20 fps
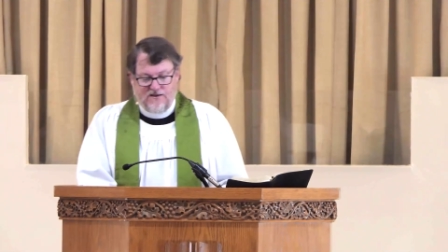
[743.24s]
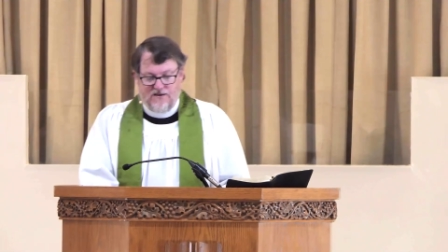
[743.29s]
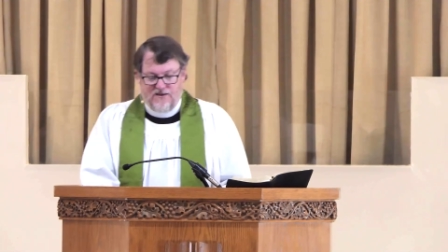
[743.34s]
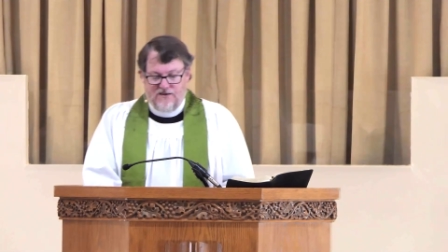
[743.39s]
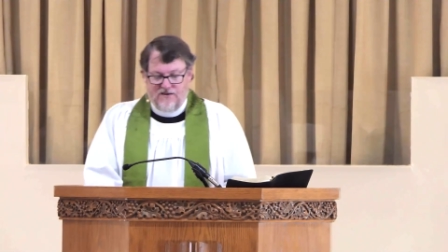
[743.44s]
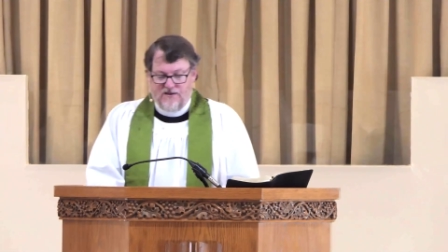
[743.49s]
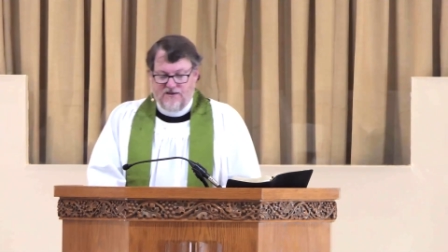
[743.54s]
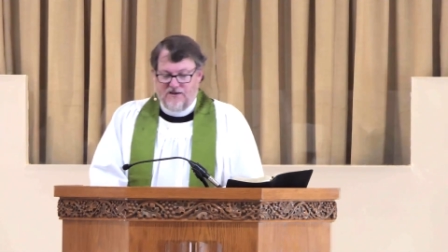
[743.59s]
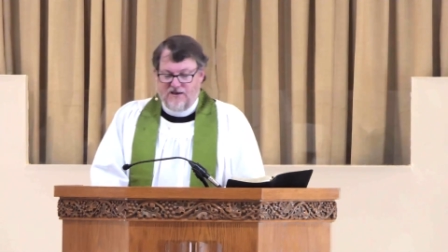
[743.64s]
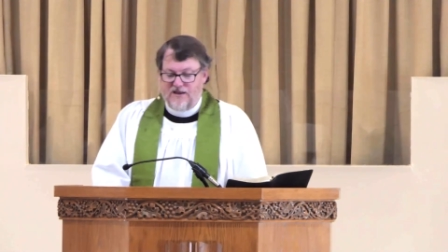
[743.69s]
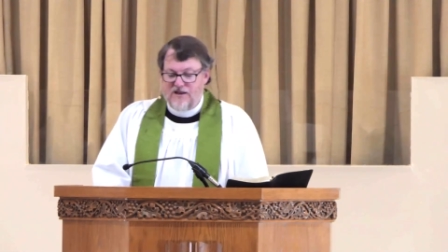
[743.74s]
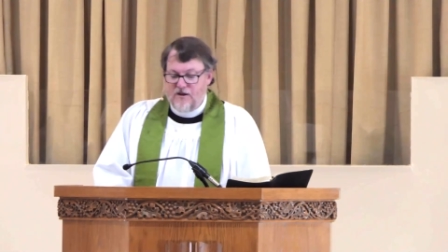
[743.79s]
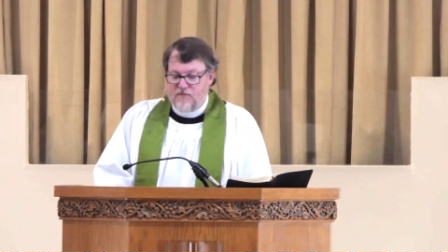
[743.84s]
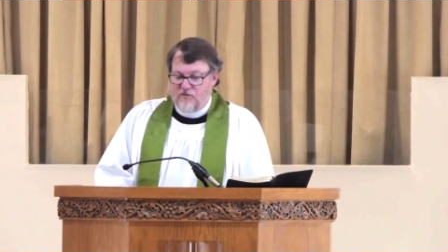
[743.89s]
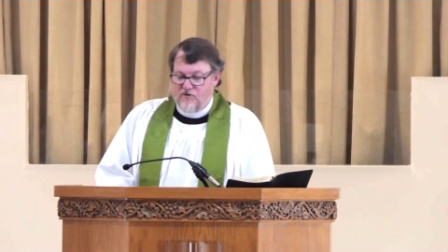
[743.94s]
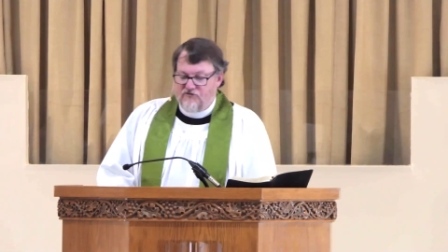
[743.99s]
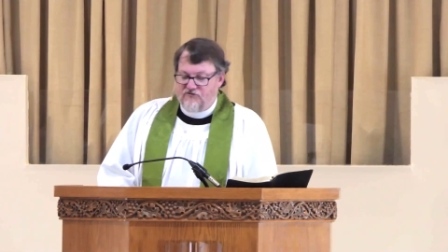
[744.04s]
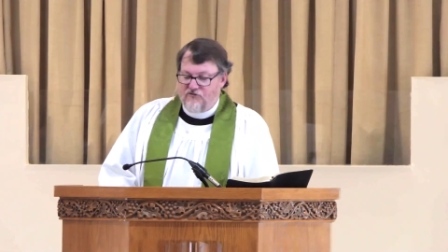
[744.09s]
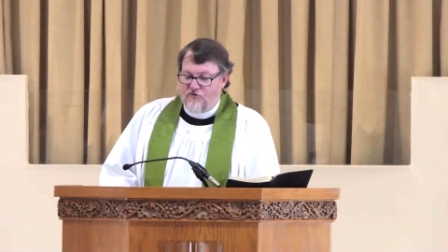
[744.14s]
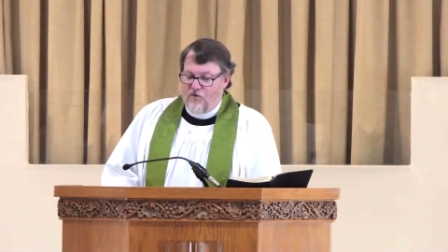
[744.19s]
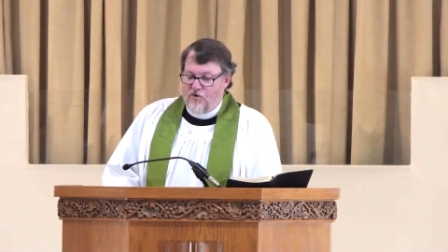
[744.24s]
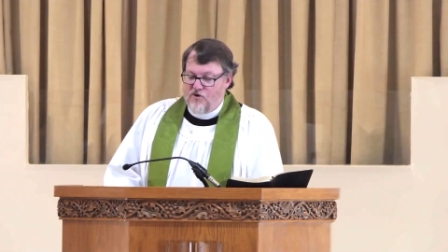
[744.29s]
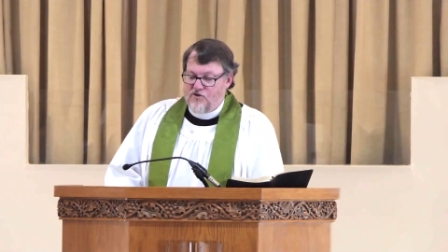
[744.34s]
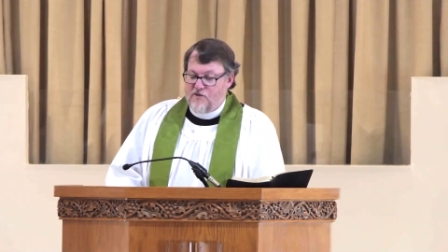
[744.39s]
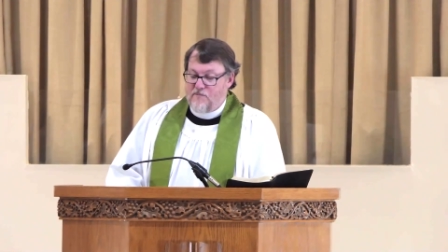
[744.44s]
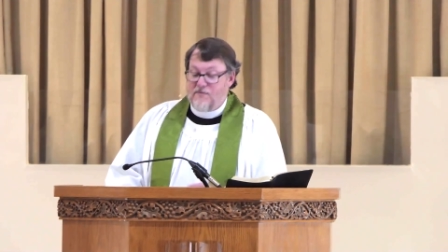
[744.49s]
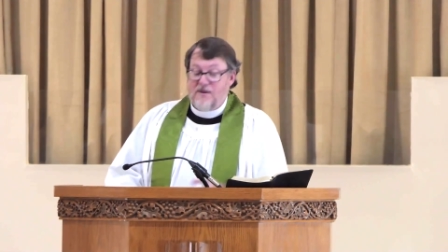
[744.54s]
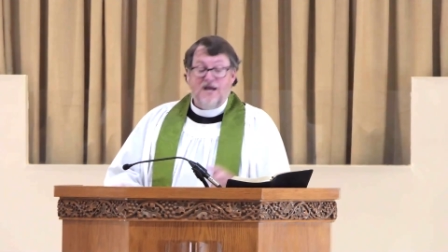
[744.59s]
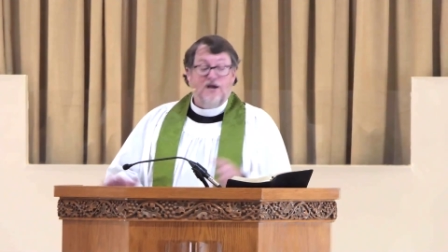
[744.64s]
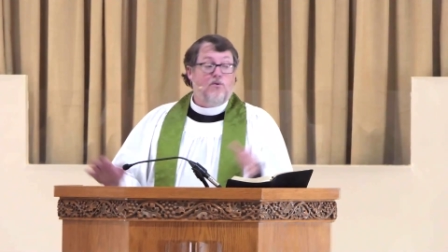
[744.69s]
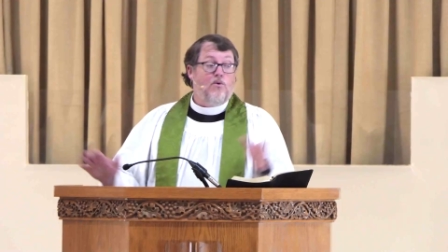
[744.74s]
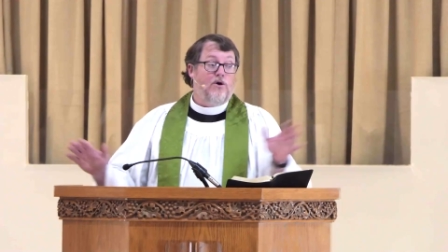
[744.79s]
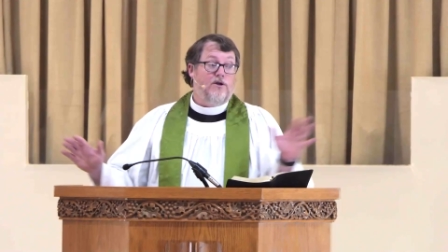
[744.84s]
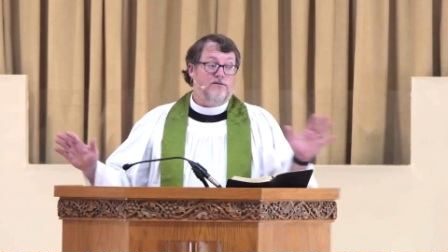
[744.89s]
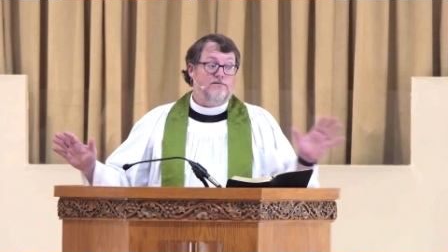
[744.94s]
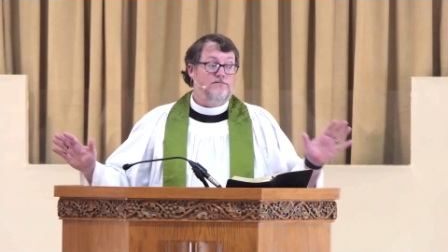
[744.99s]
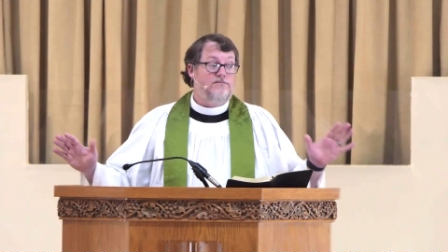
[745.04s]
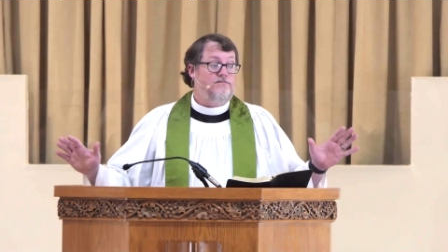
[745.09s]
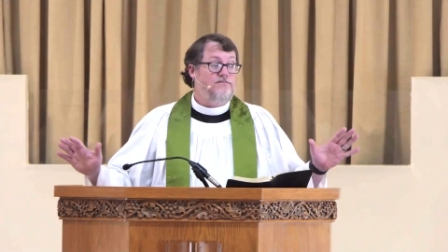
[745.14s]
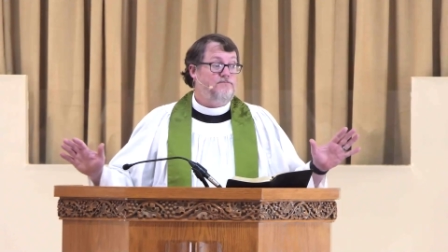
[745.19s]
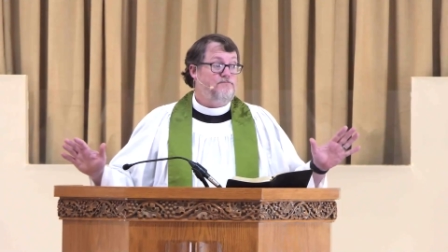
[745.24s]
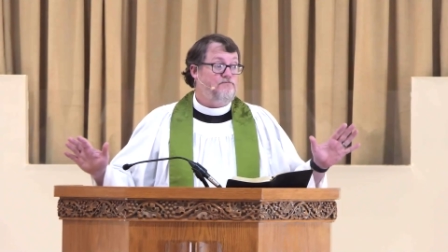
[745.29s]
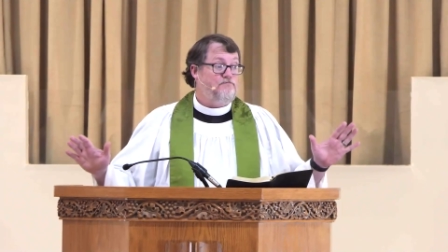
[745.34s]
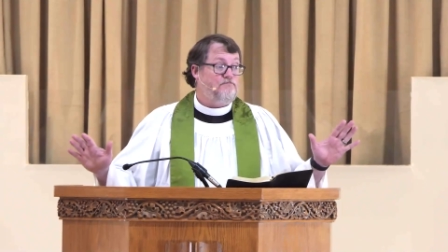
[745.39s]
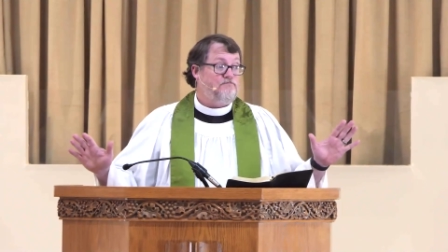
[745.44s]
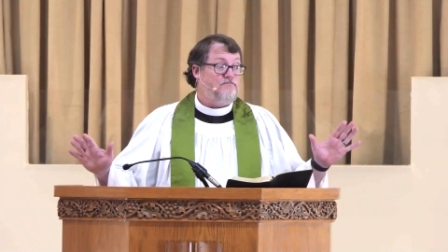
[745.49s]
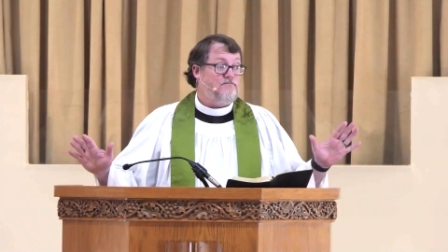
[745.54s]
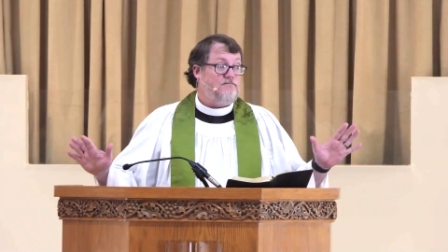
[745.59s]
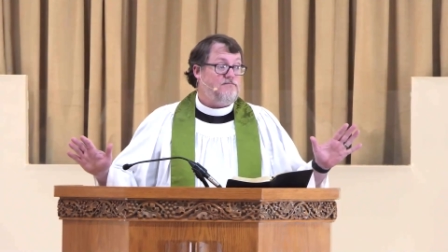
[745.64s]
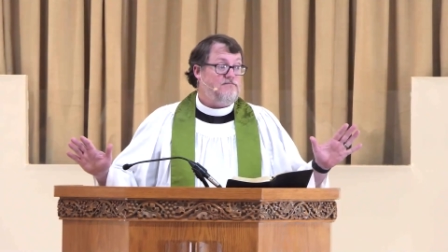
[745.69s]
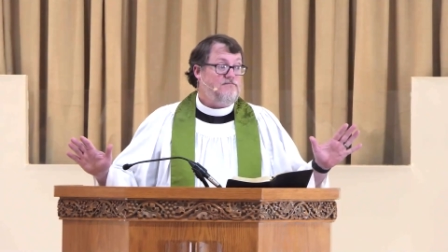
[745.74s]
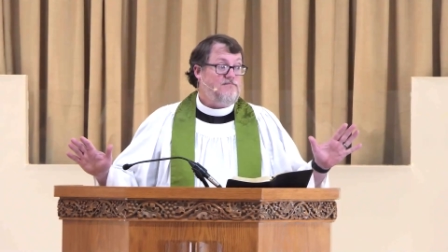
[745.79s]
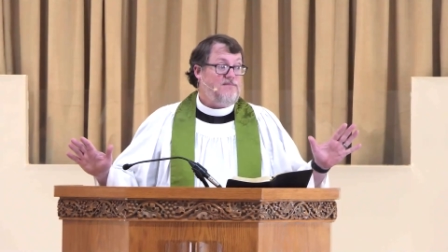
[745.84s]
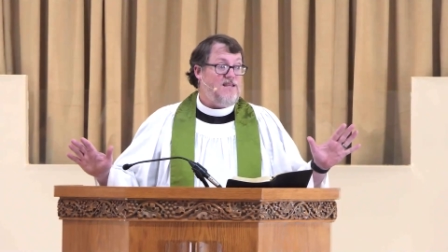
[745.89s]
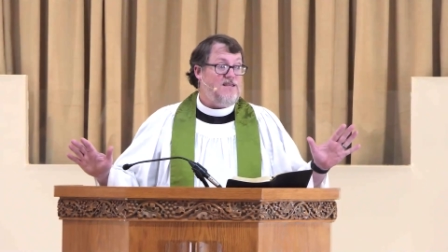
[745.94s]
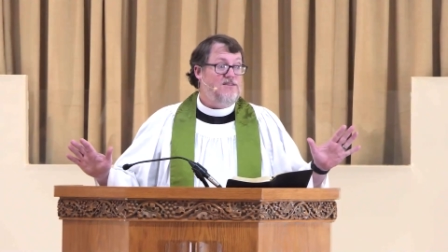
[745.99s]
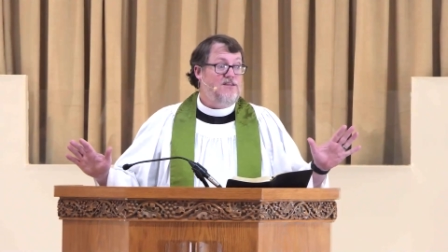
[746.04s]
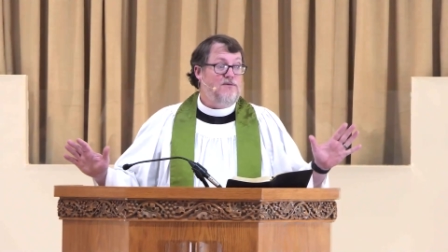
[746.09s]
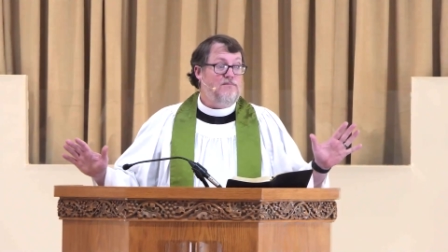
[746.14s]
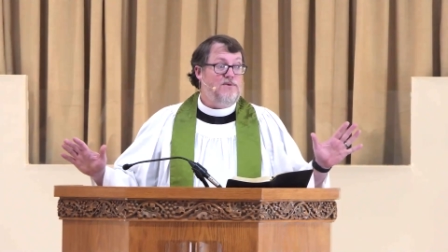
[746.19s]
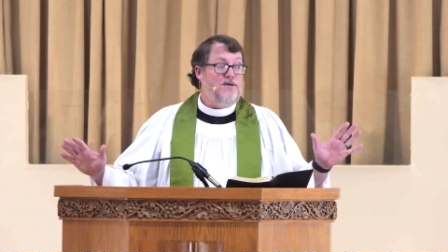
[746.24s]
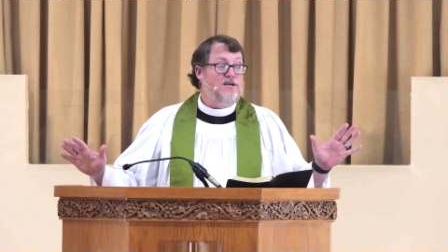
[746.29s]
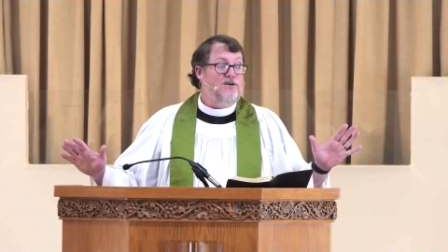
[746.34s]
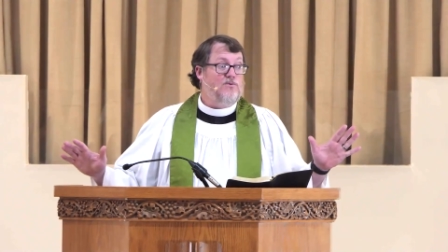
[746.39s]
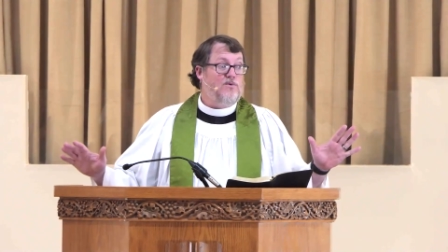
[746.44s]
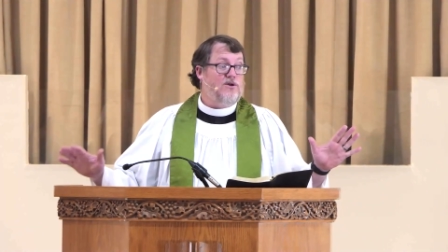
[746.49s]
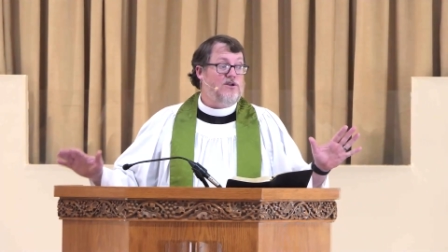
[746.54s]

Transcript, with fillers: And number four, the big one, the big one,